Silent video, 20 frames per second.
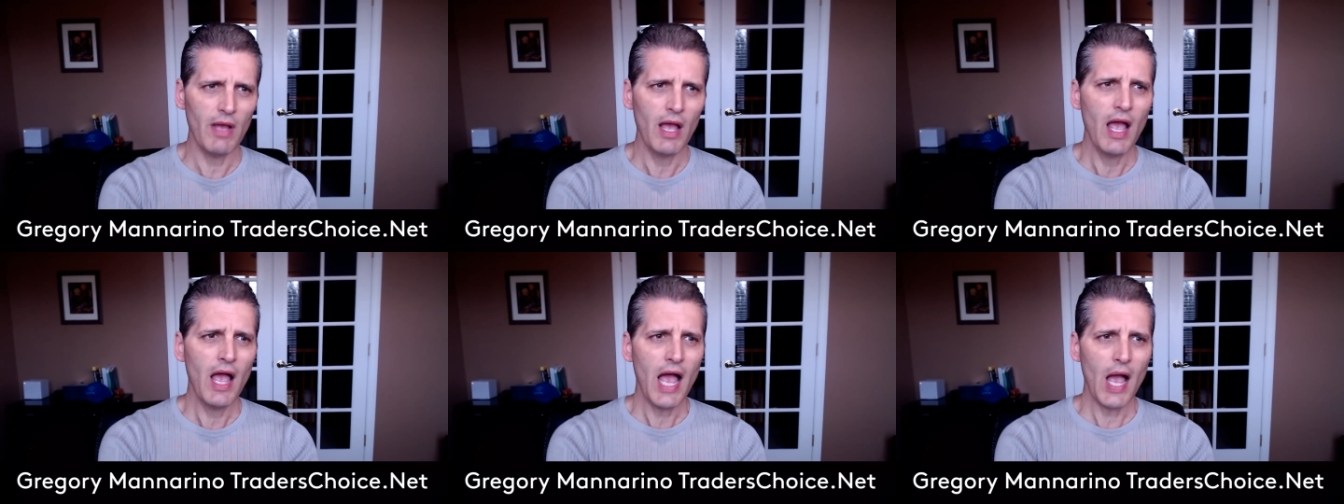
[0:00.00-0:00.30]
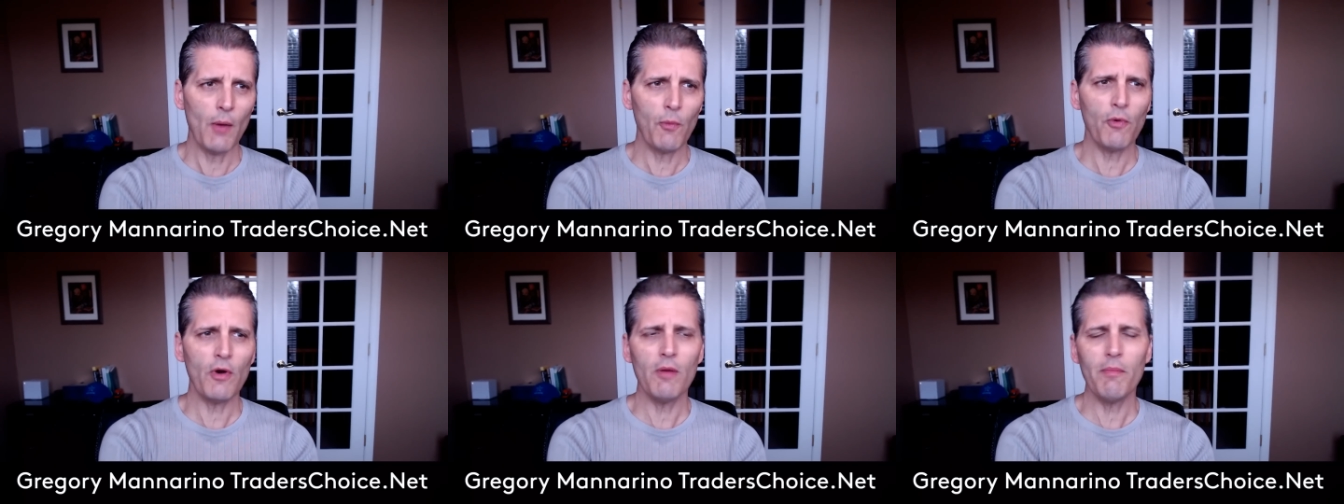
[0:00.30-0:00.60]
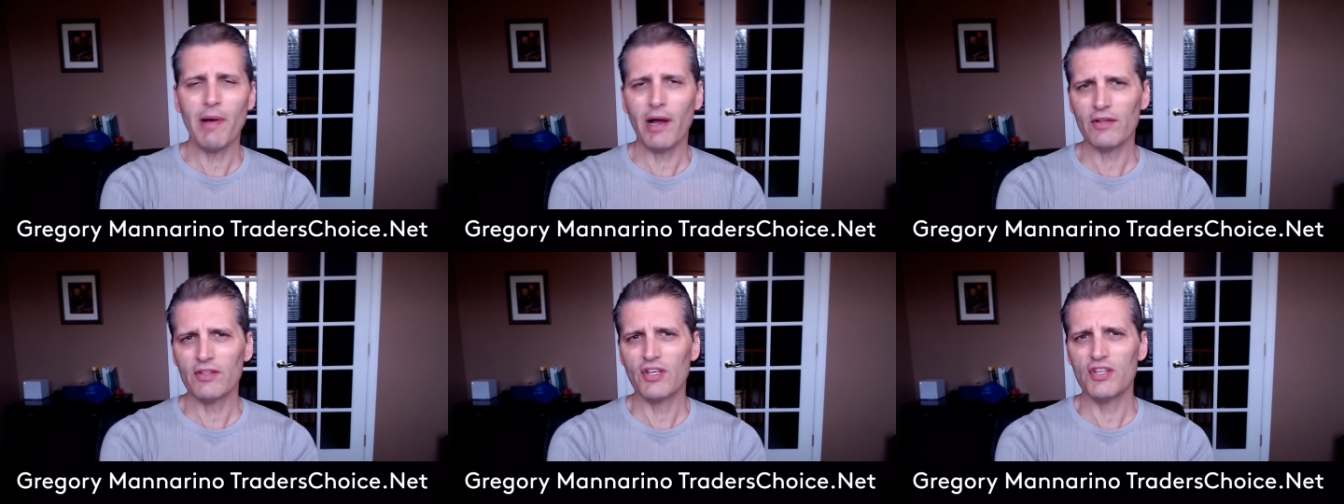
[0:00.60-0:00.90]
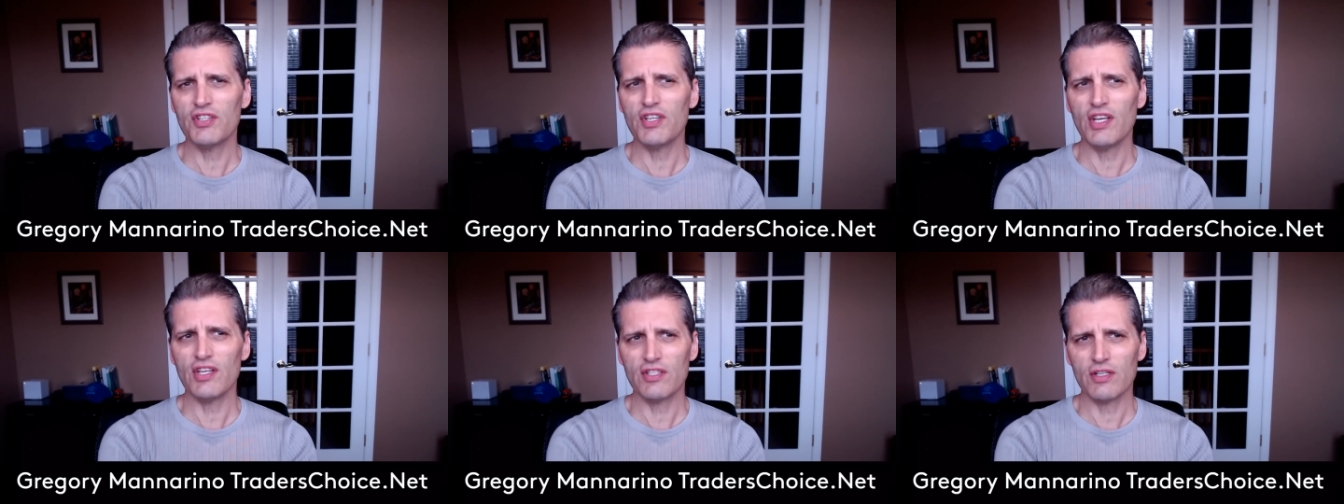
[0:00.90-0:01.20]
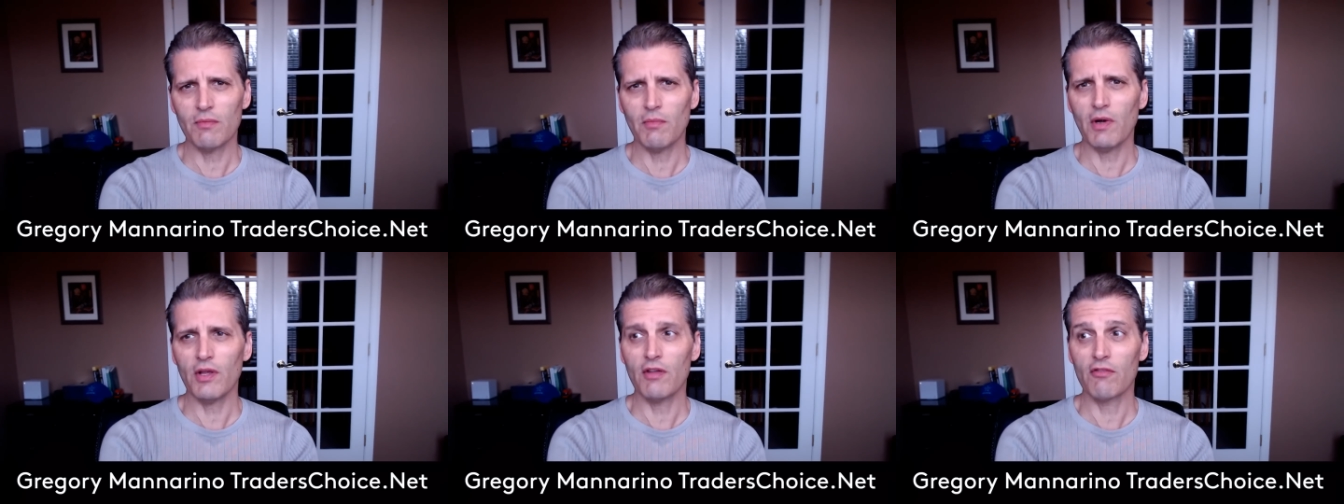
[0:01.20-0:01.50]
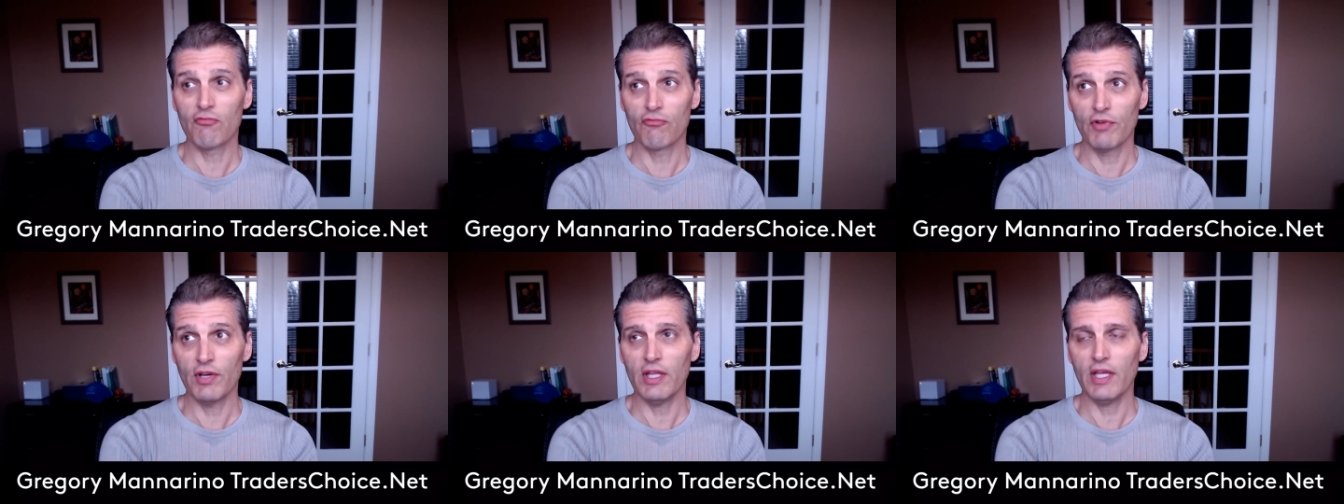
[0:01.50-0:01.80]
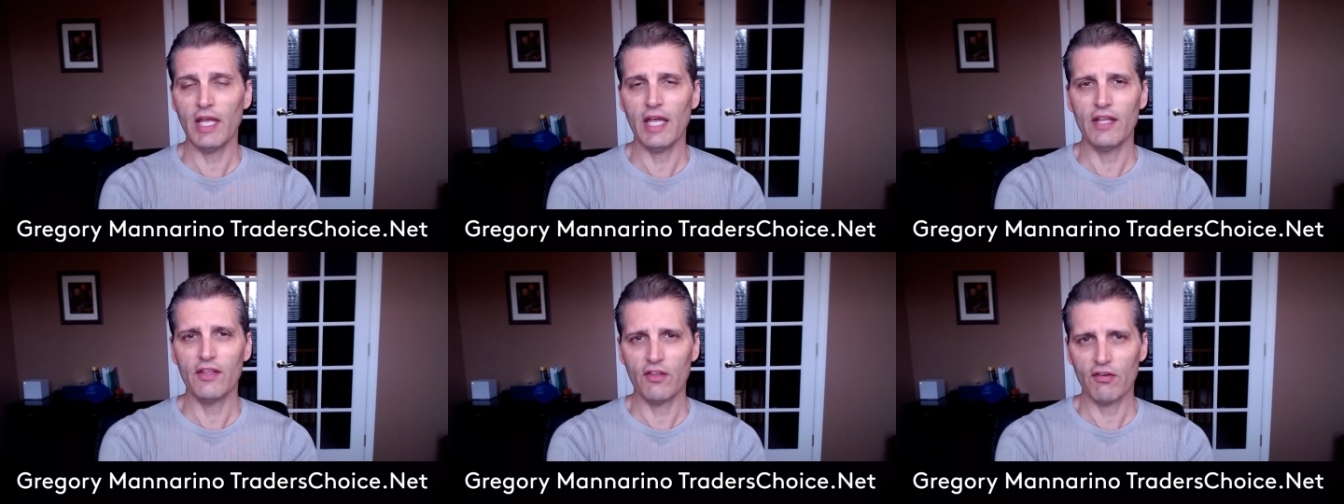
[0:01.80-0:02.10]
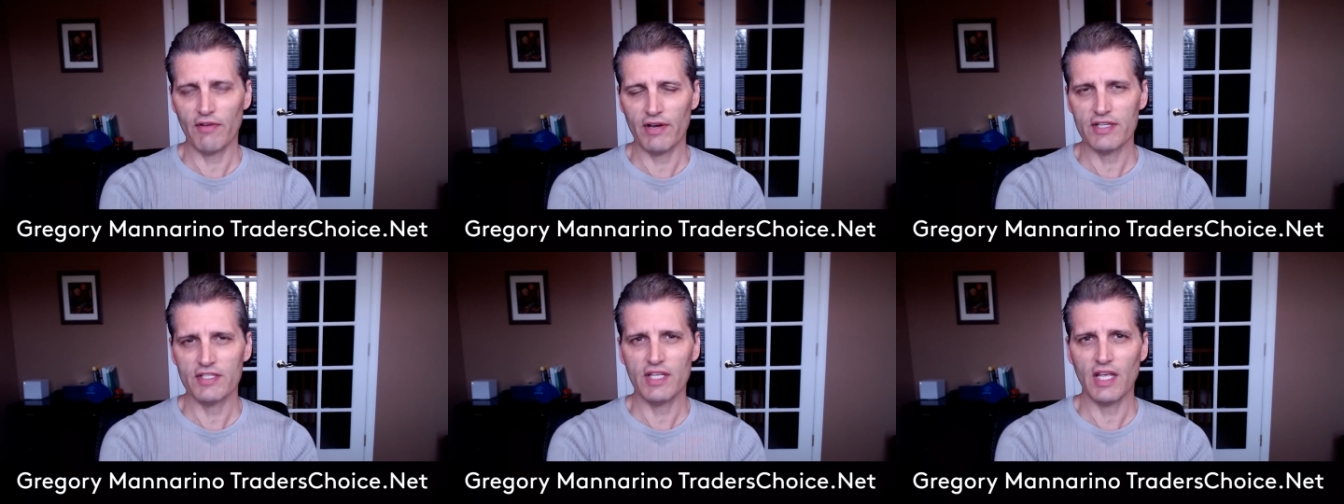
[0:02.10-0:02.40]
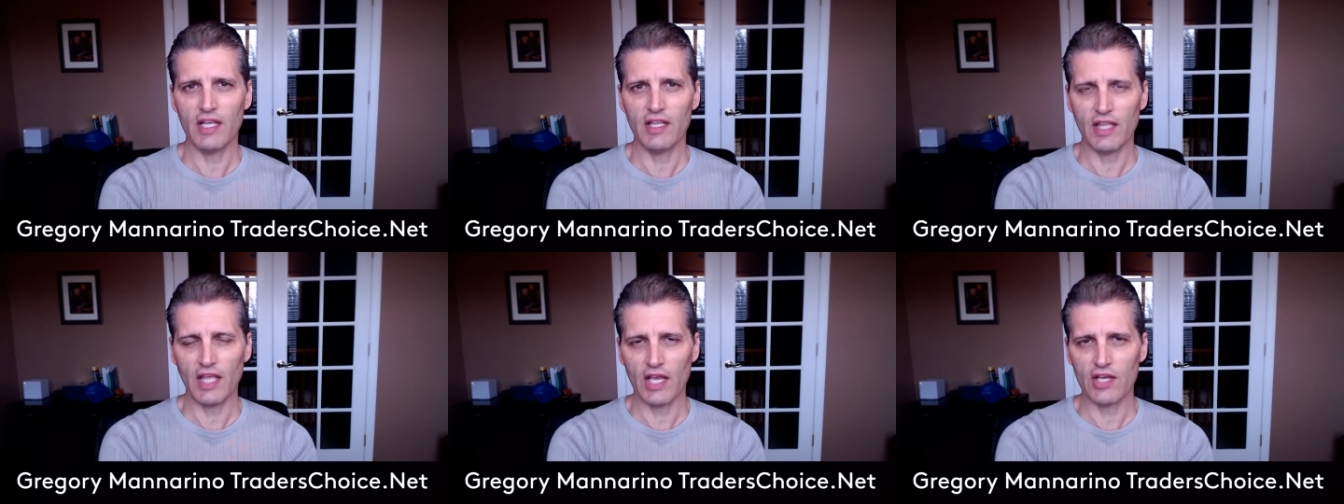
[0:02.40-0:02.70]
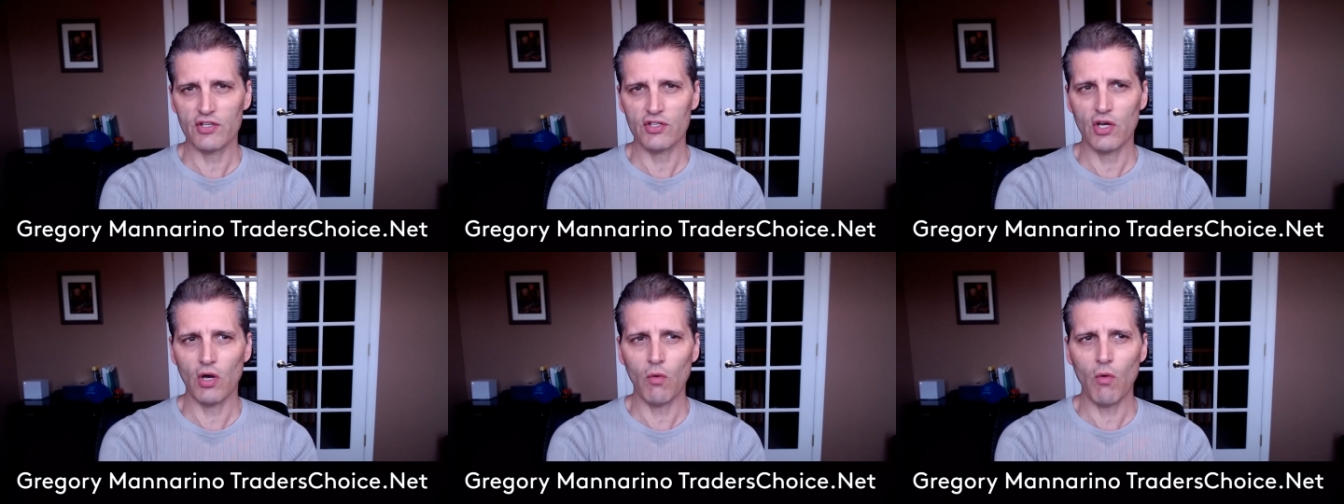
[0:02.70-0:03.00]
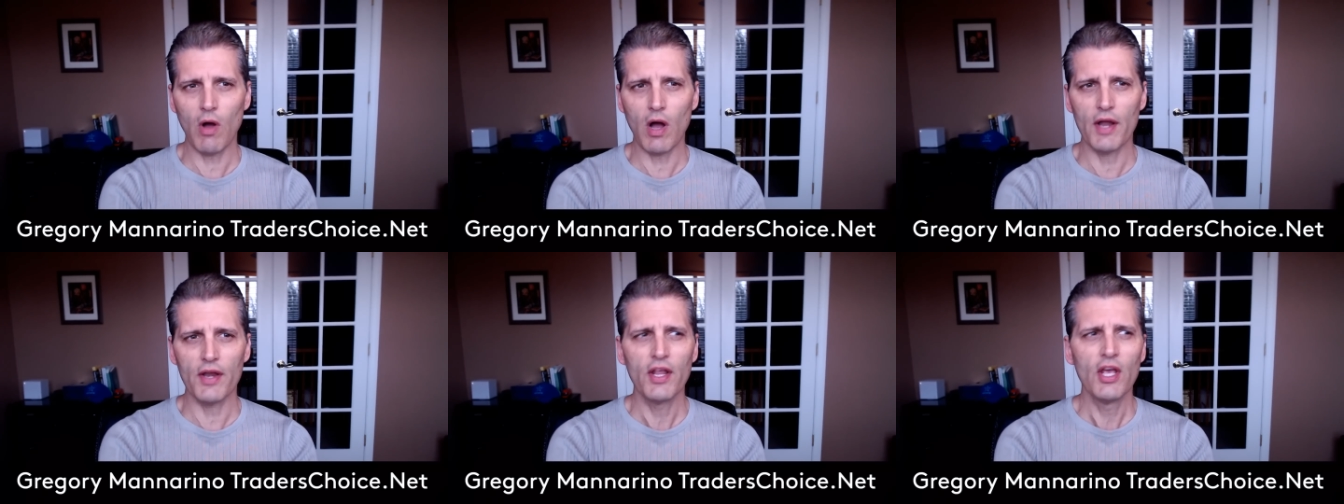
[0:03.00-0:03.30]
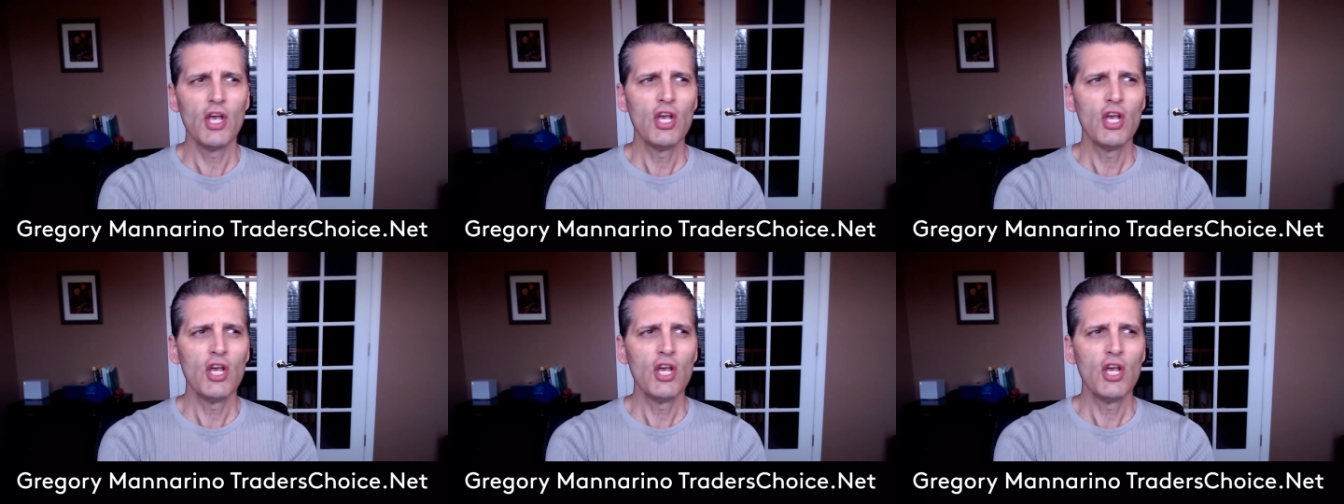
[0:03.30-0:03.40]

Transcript: And we're about to see some other really interesting things go on.